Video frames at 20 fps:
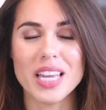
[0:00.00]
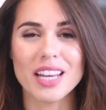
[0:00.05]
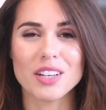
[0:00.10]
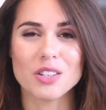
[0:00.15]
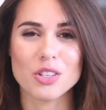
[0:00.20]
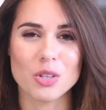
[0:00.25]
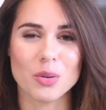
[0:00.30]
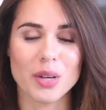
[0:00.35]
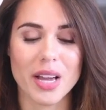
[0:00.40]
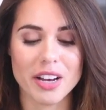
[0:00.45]
we
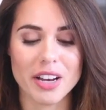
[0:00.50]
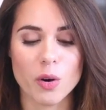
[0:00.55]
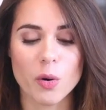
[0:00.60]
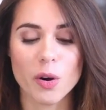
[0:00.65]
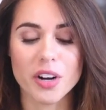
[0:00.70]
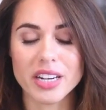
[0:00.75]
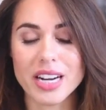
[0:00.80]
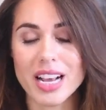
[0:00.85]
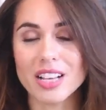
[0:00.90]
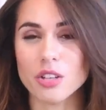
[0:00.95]
get to kind of
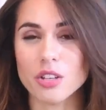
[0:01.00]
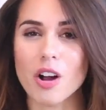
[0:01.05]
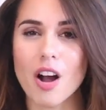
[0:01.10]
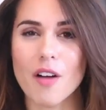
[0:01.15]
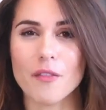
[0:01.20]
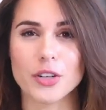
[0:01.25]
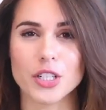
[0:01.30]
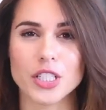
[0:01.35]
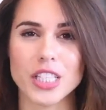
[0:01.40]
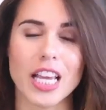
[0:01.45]
organize our
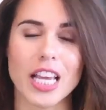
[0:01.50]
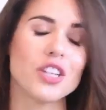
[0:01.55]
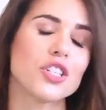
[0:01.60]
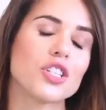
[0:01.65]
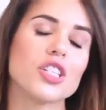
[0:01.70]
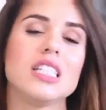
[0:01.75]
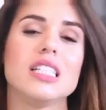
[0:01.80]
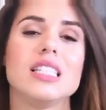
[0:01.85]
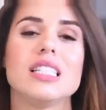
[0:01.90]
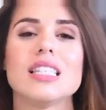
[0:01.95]

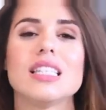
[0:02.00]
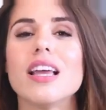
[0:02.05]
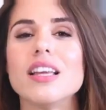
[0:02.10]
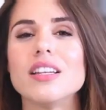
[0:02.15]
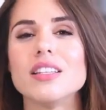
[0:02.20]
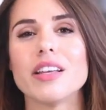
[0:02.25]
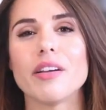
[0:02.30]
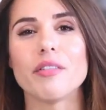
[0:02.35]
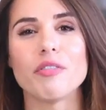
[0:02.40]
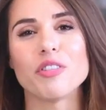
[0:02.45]
conversations
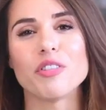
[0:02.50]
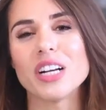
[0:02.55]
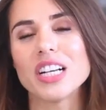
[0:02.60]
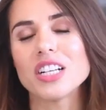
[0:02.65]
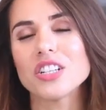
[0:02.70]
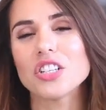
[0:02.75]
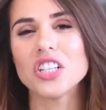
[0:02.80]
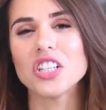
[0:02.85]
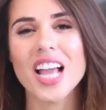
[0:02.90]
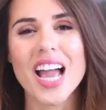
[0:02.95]
in
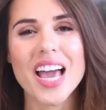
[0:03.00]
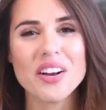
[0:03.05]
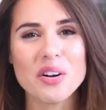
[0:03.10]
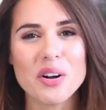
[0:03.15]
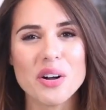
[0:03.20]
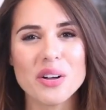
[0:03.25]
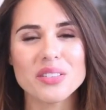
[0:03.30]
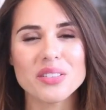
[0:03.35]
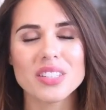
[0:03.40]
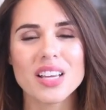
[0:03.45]
different
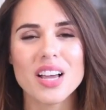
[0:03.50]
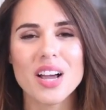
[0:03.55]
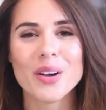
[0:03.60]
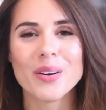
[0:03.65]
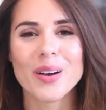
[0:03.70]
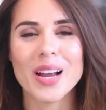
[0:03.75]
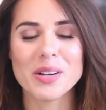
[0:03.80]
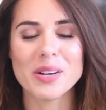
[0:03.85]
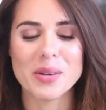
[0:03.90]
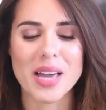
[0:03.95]
channels,
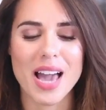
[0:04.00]
right?